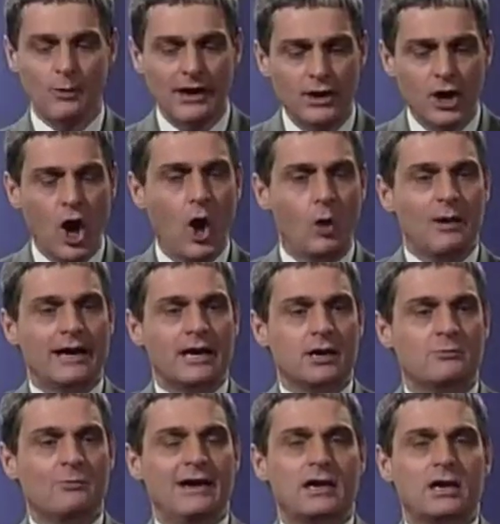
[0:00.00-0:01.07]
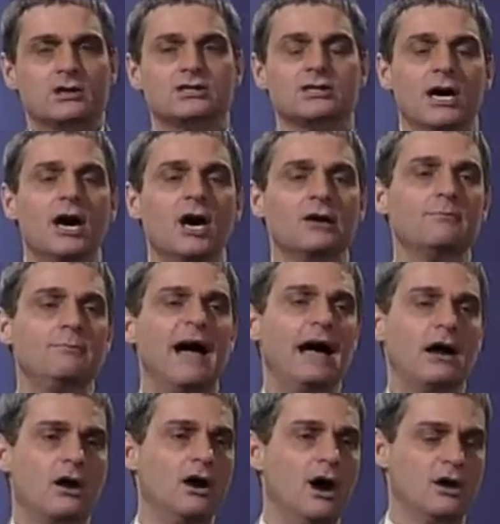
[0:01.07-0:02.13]
And we know we can turn
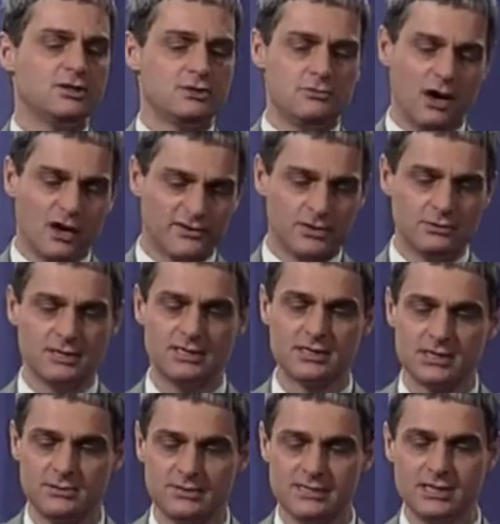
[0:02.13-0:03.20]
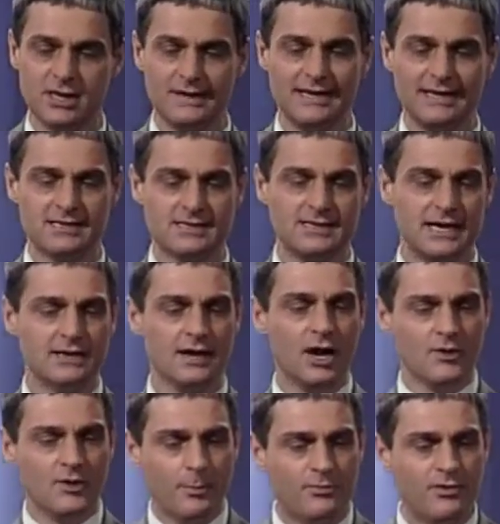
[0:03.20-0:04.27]
back God's wrath to us to a certain extent.
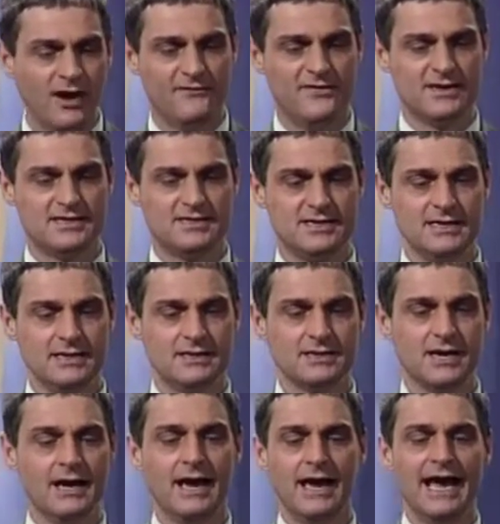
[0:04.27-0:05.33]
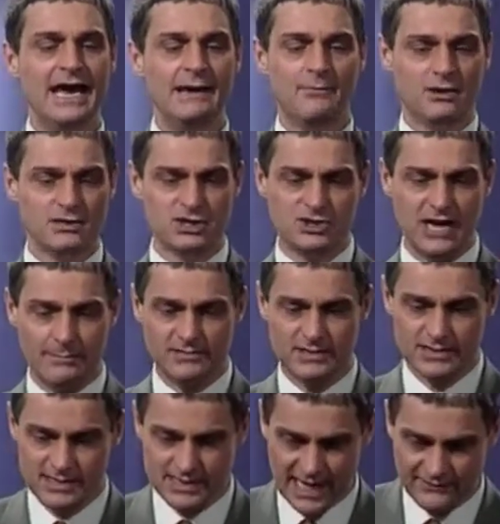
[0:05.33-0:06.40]
The prophets did it. Amos
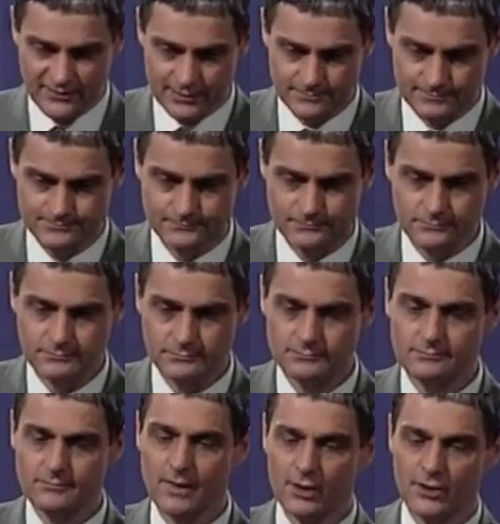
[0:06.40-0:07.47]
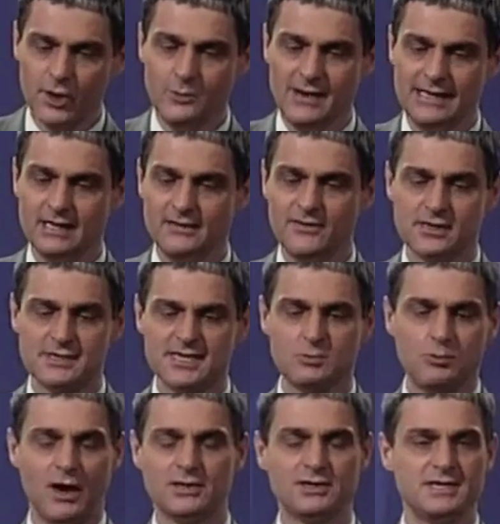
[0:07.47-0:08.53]
chapter 7. You read it,
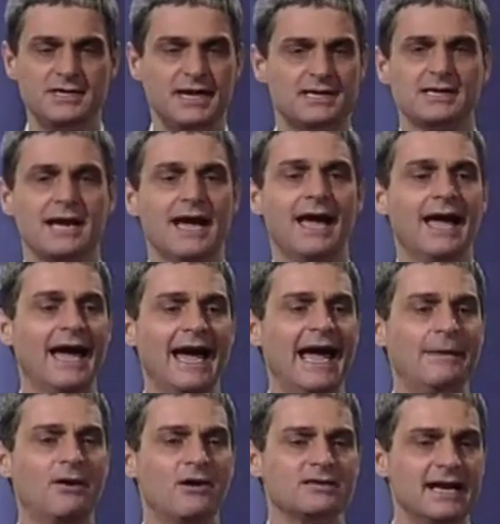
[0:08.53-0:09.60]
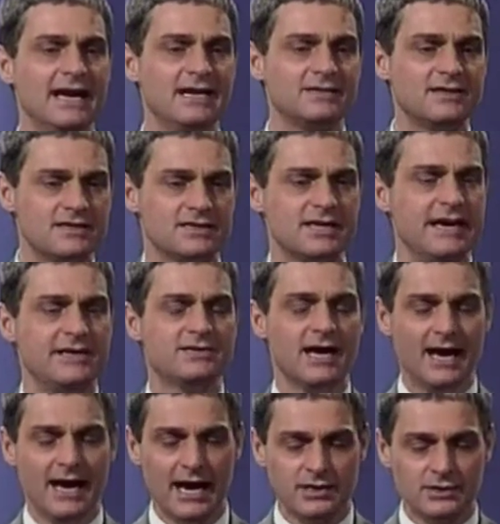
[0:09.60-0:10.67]
verses 1 to 6. Amos
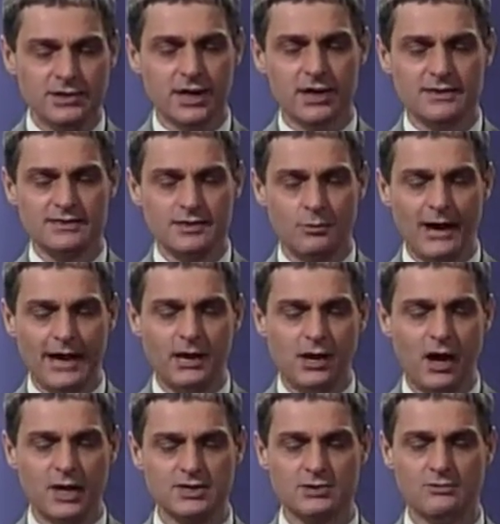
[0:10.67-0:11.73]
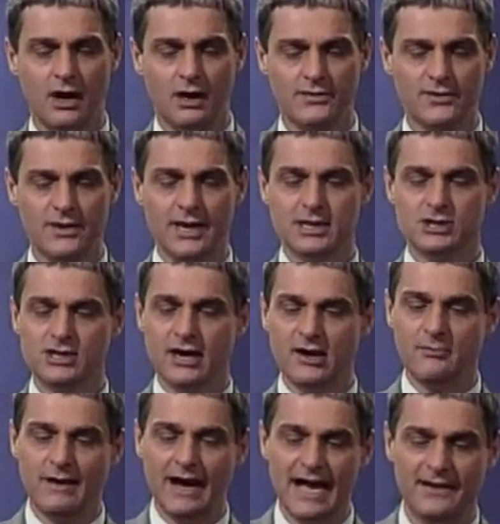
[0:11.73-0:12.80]
intercedes and turns away God's wrath.
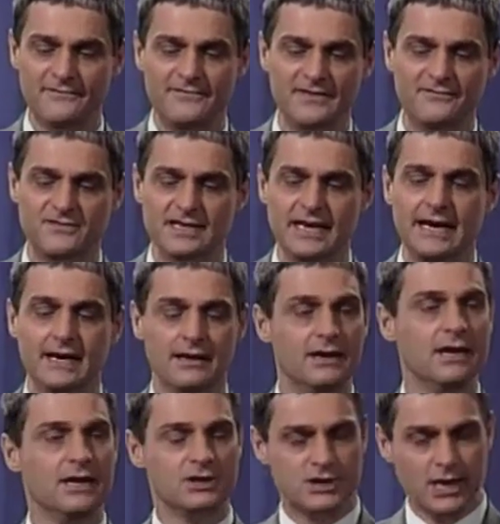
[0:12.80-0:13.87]
Jeremiah 15.